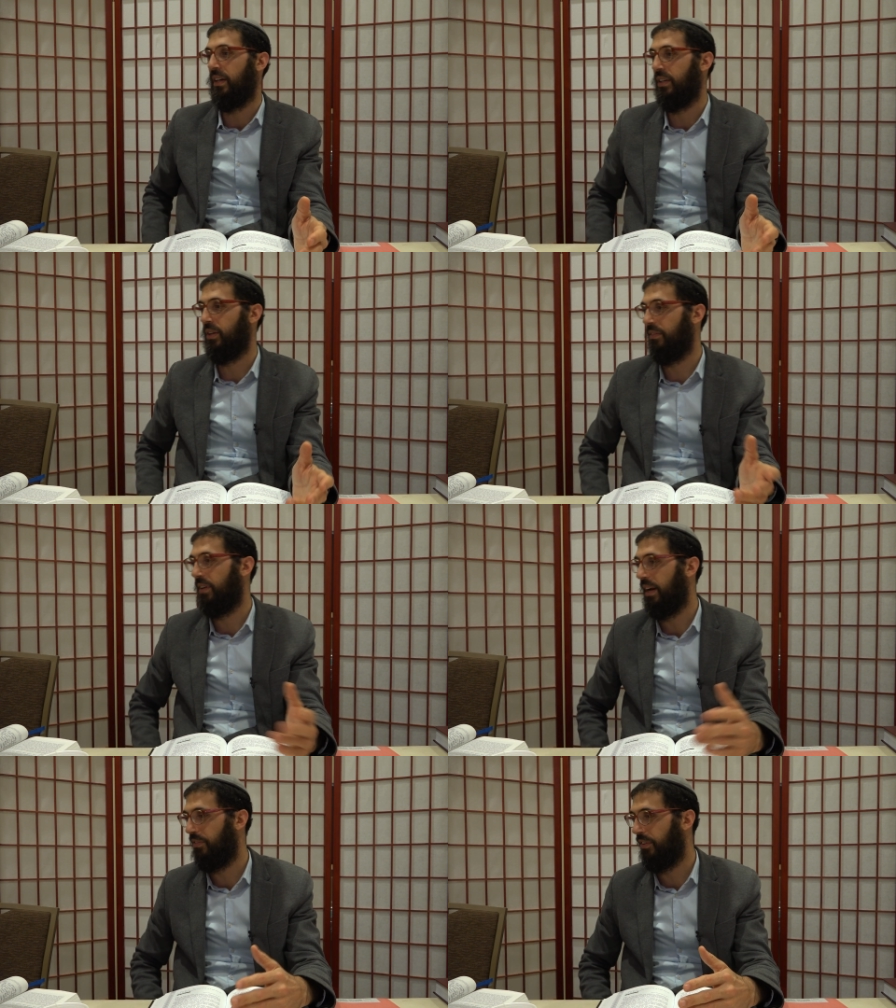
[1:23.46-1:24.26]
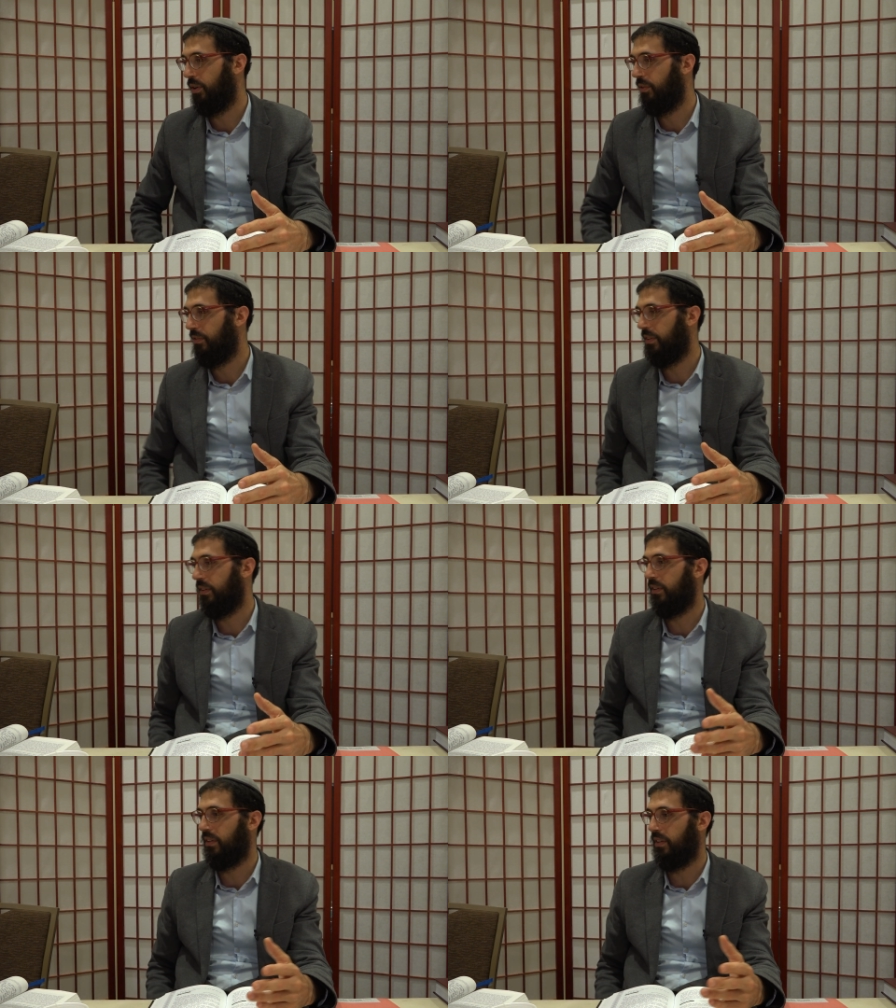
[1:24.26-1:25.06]
you have half a loaf,
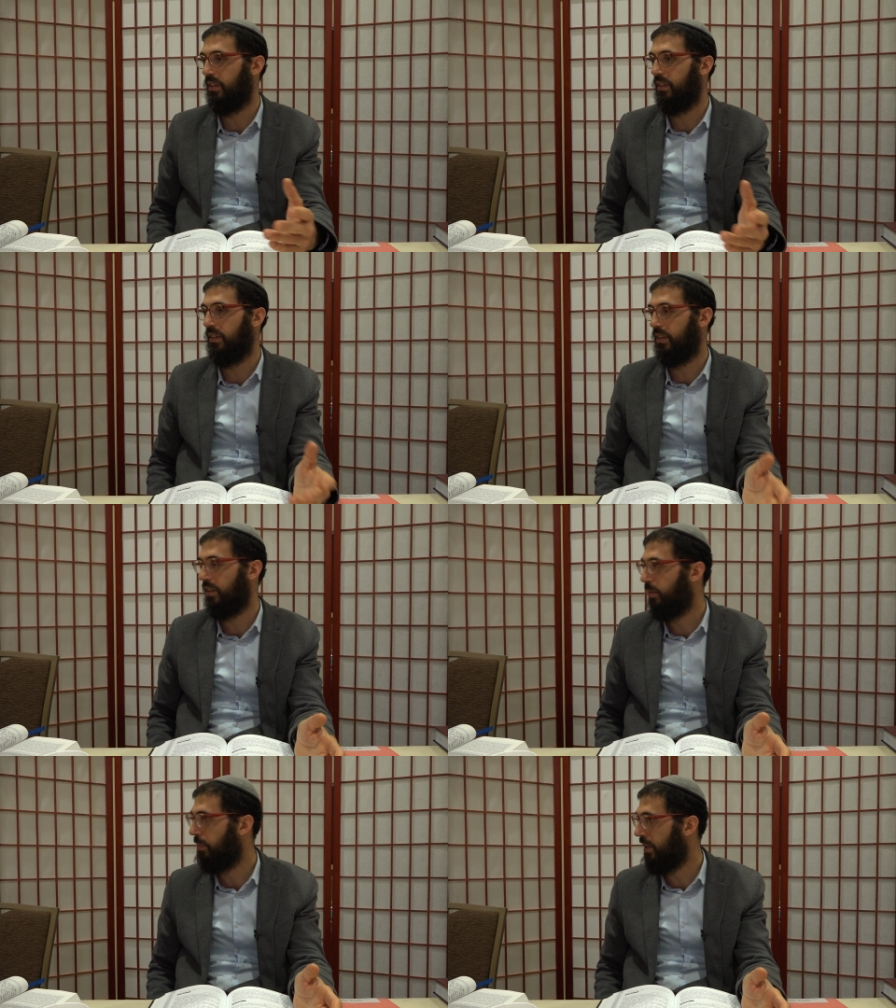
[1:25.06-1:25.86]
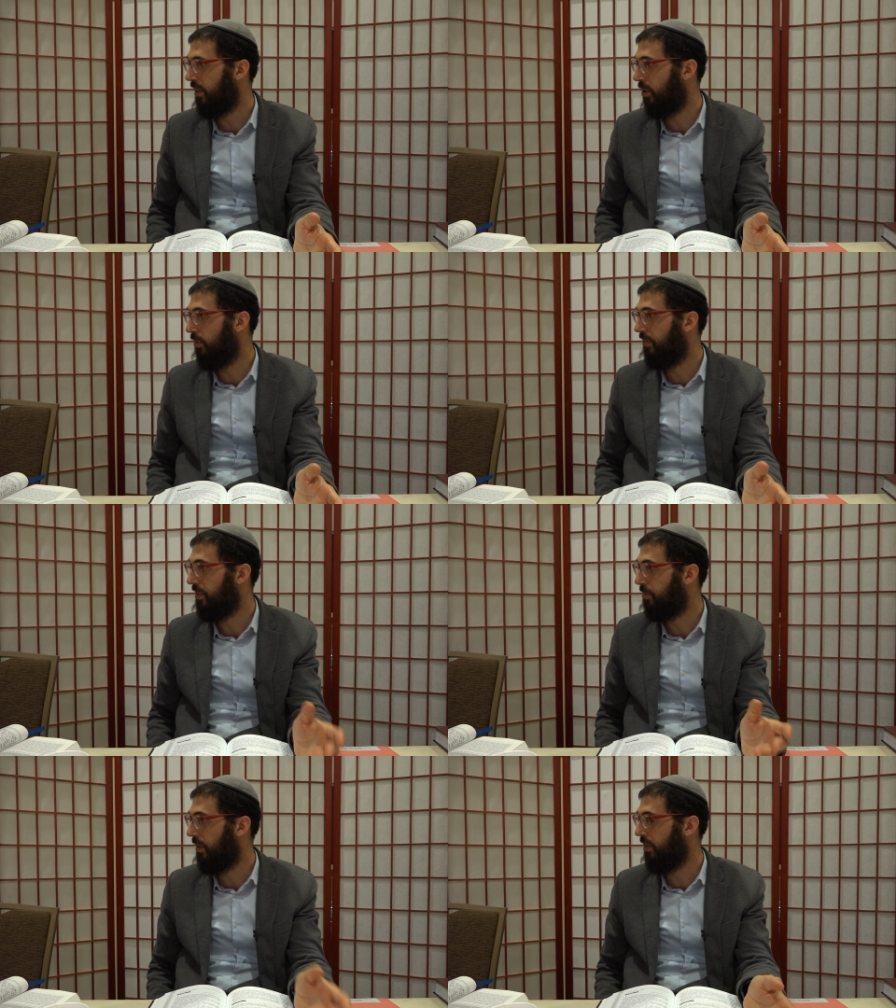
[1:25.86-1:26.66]
and, and a complete loaf,
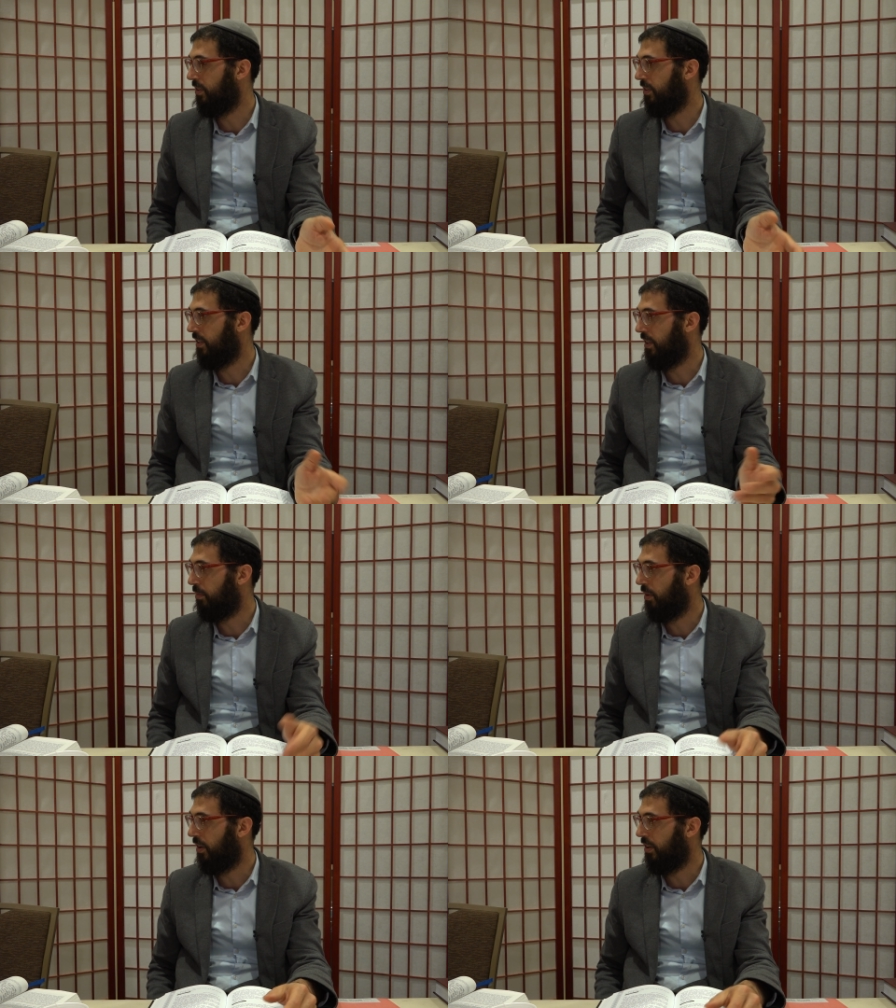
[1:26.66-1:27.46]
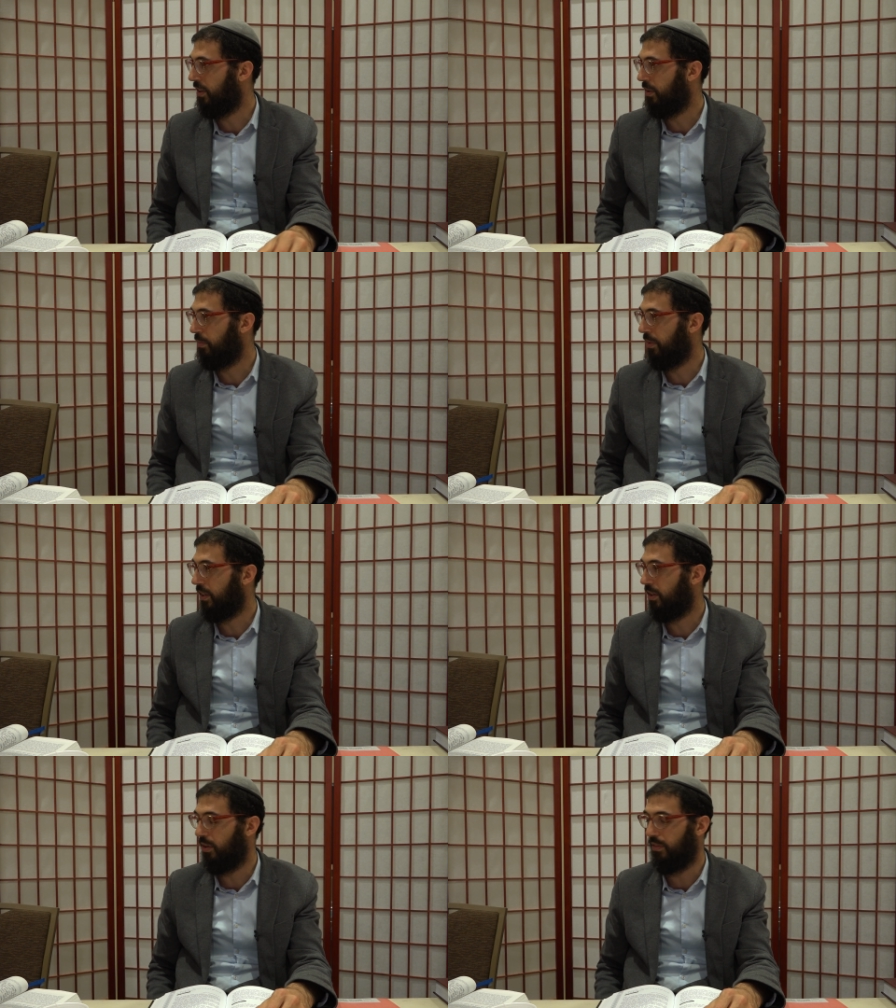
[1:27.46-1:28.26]
it's better to say the bracha on a
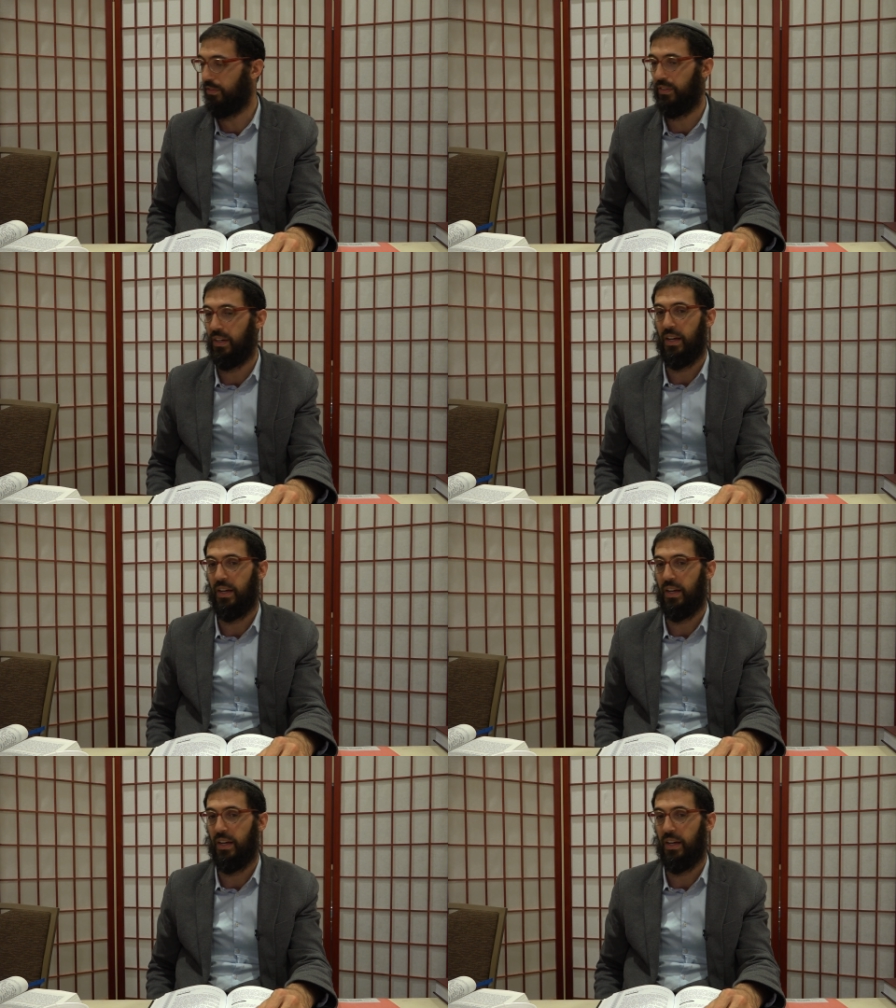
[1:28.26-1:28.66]
complete loaf. Right.